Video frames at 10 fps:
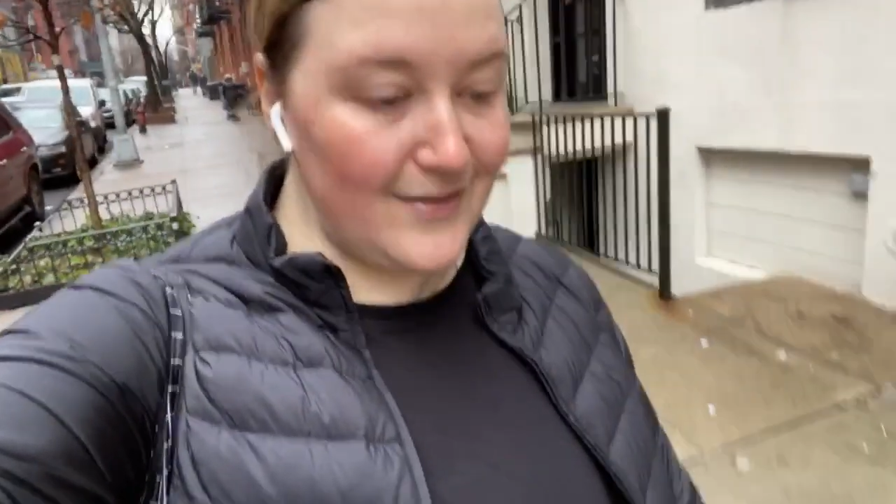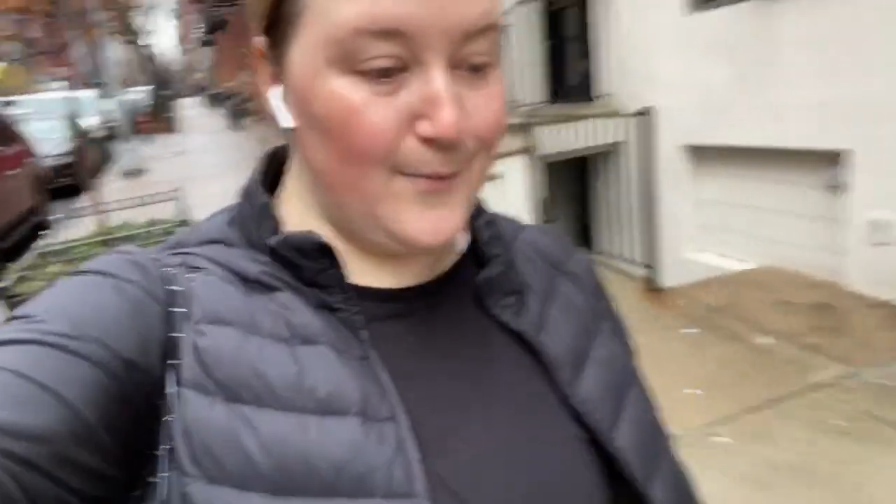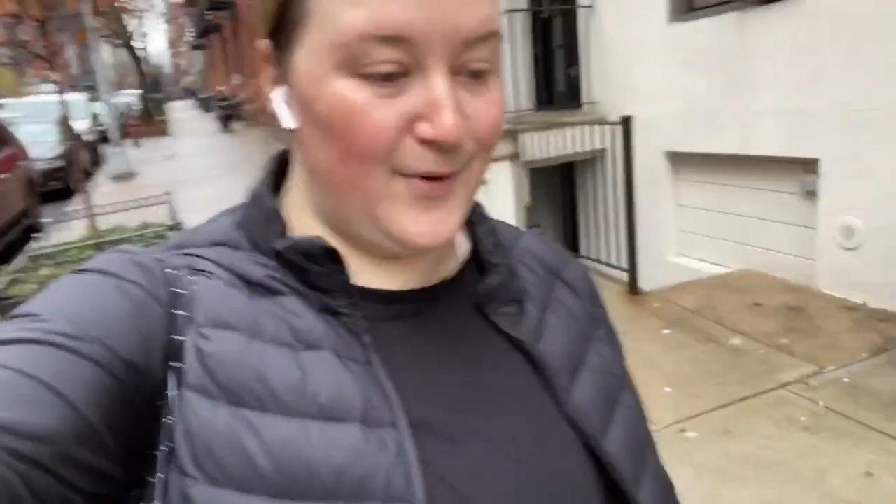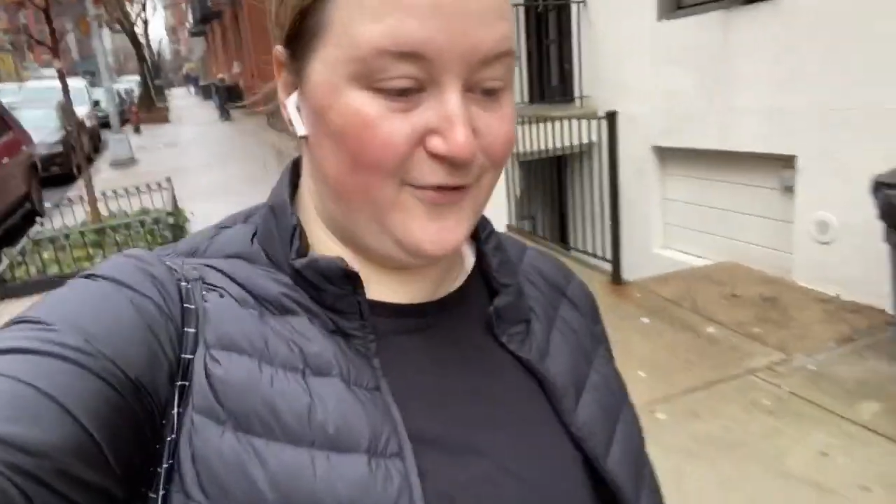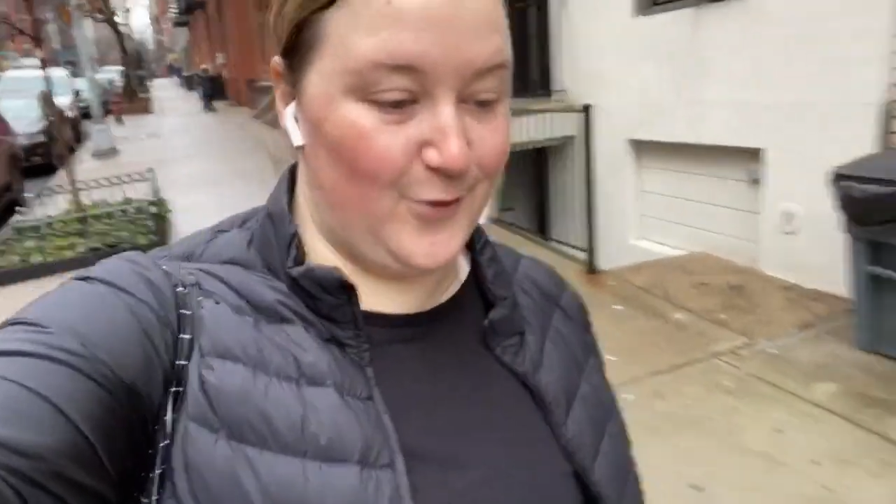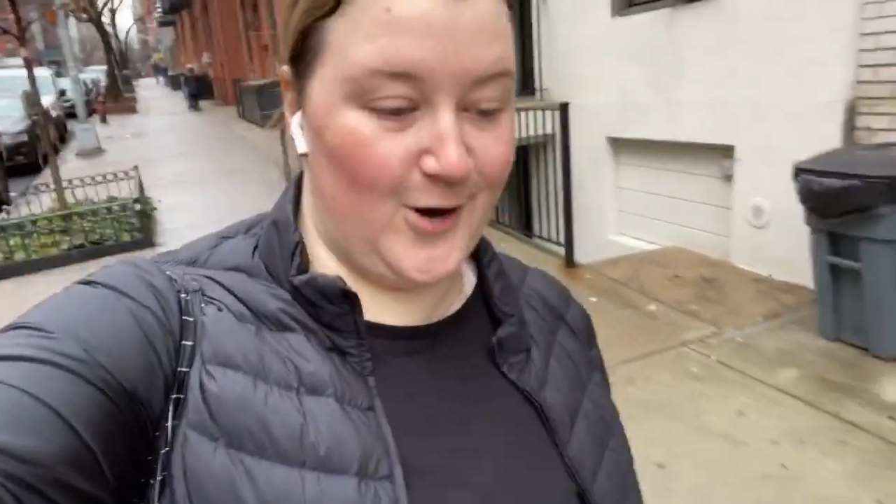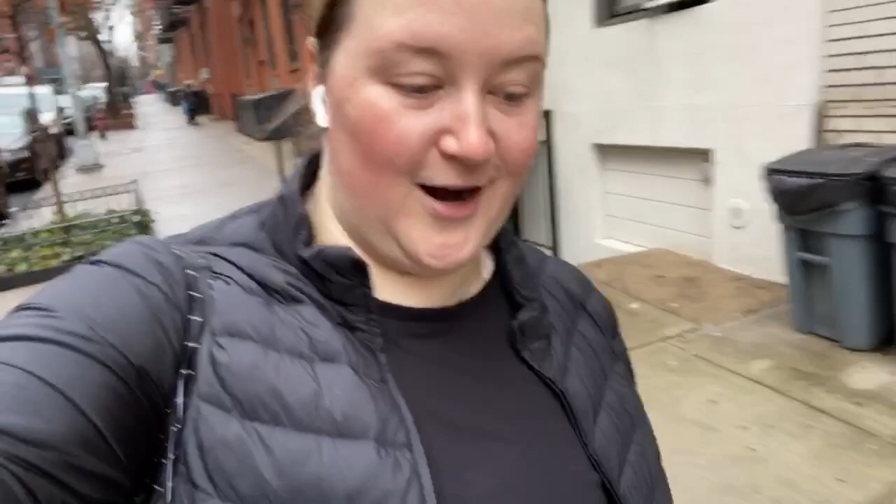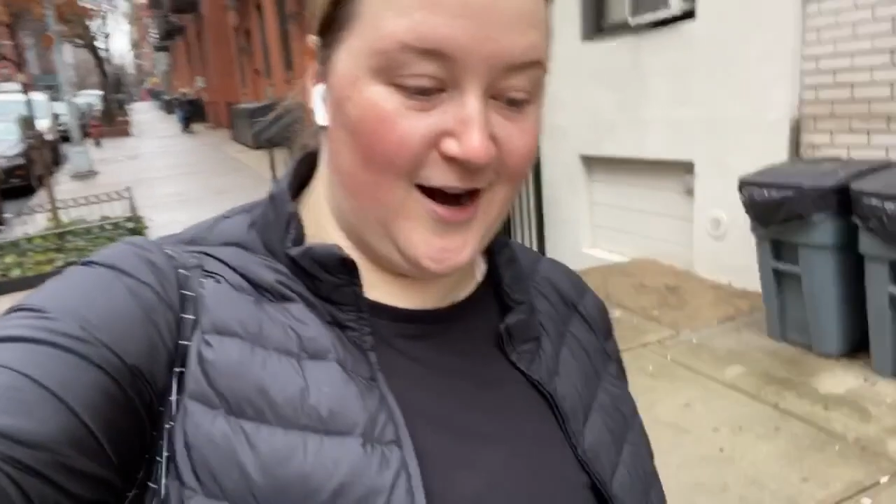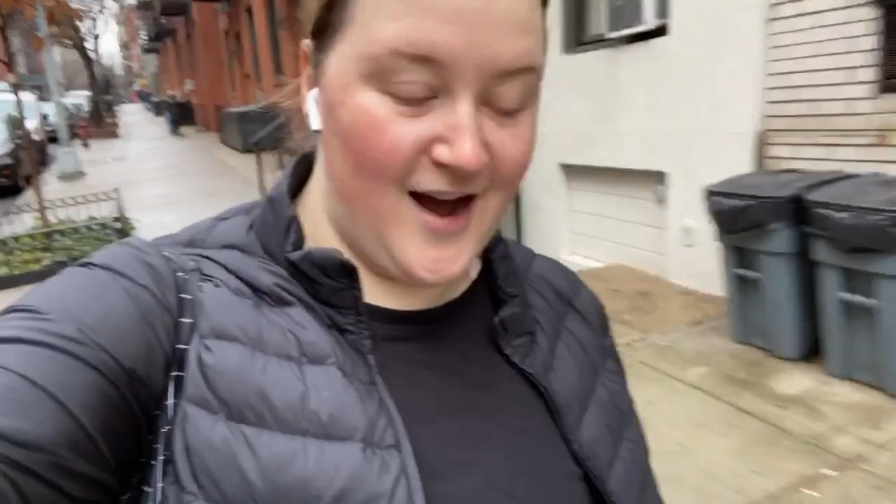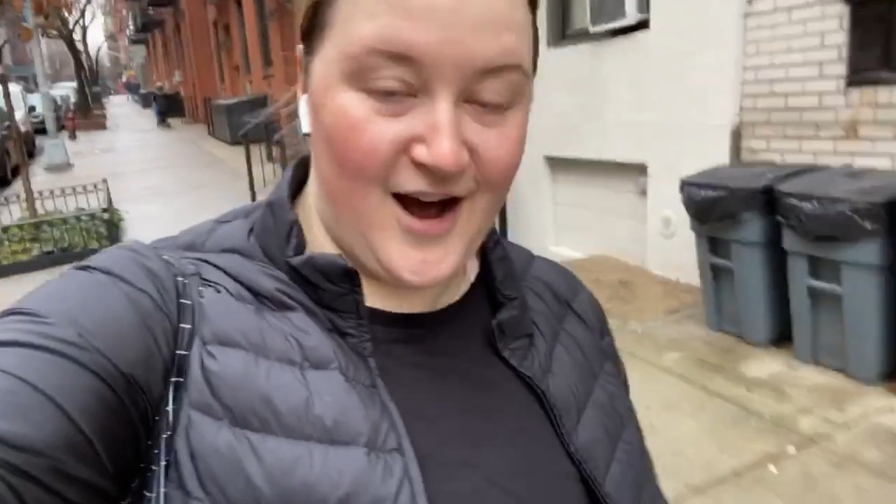before
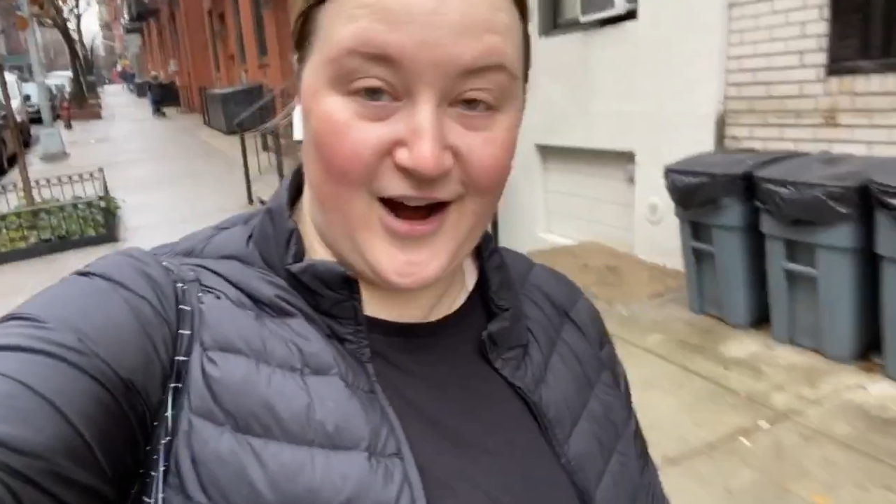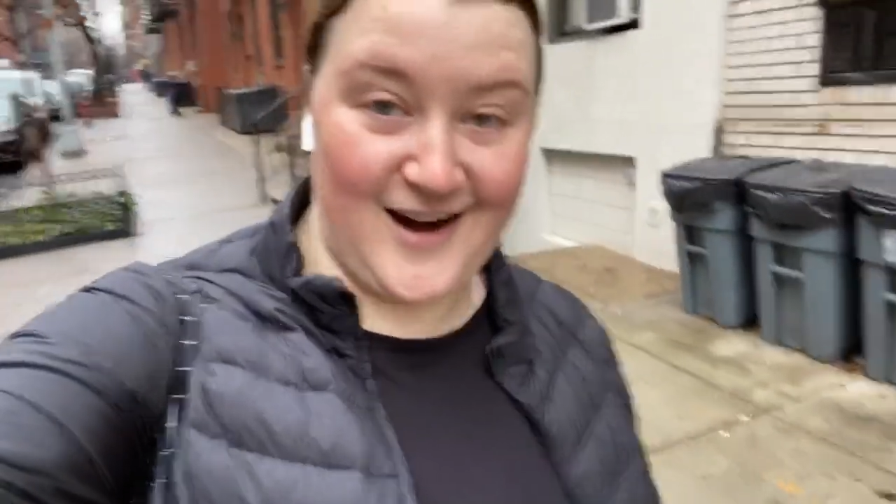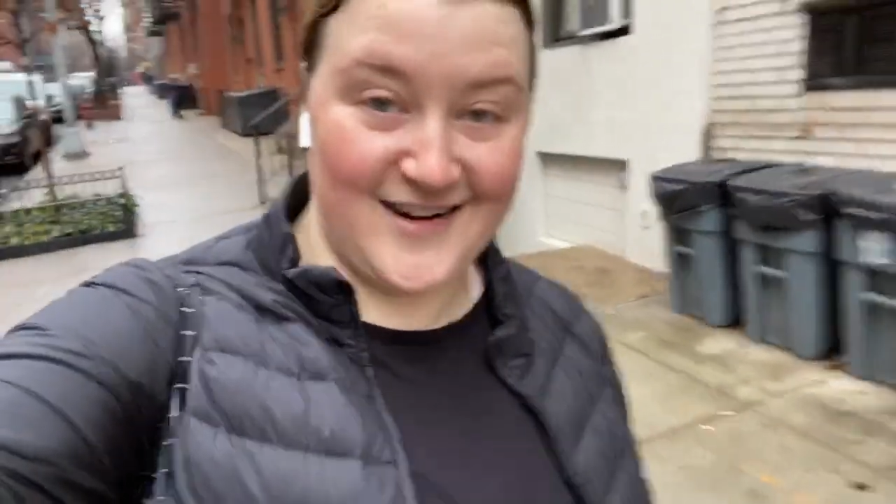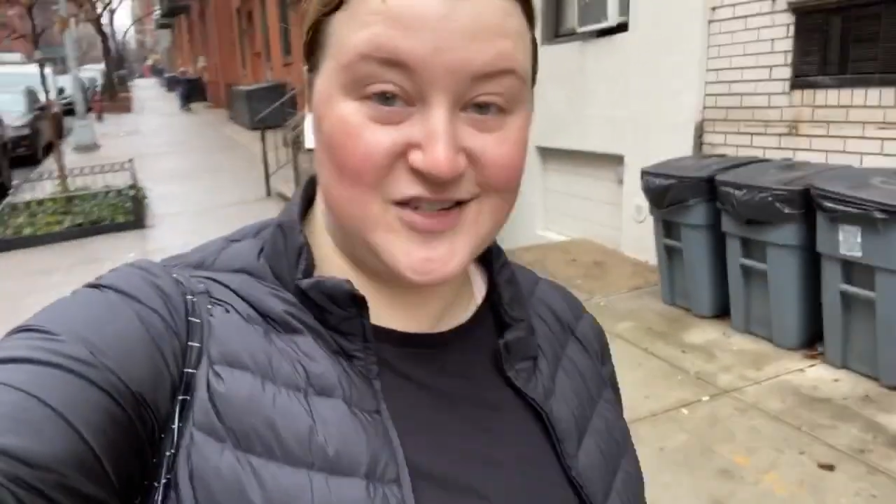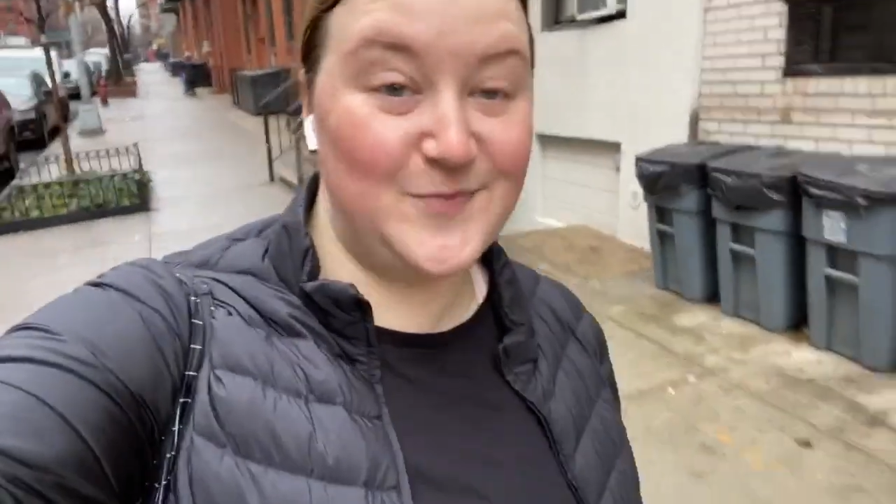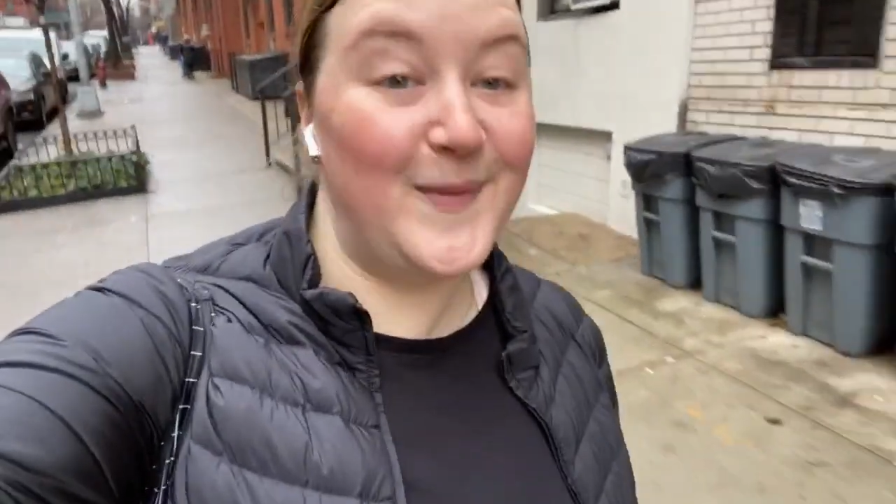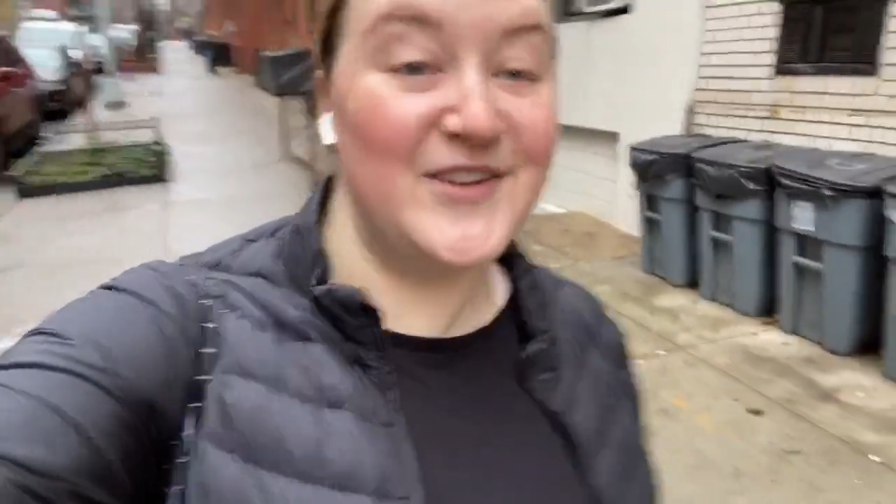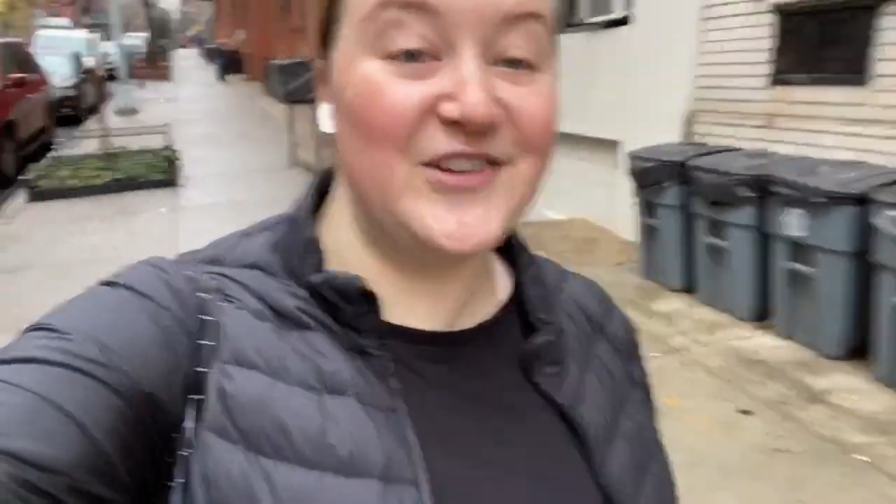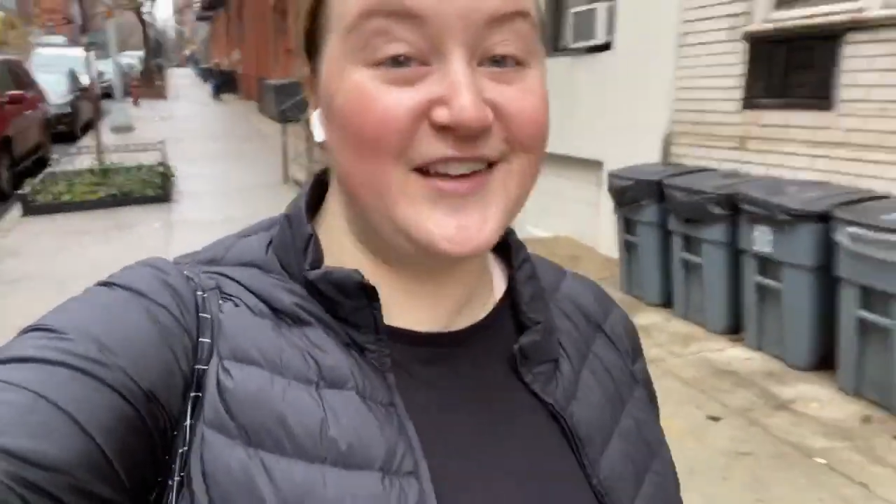our special